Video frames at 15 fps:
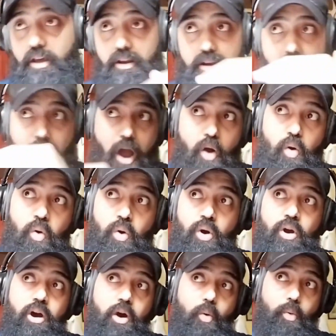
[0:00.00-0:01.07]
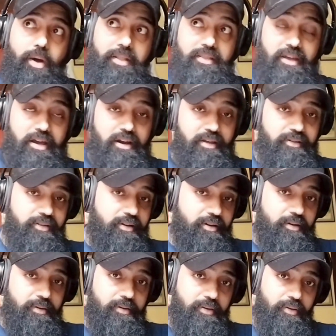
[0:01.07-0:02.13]
Now, when there is
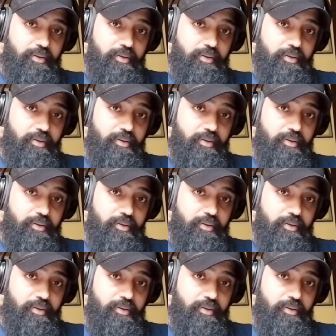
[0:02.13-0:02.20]
a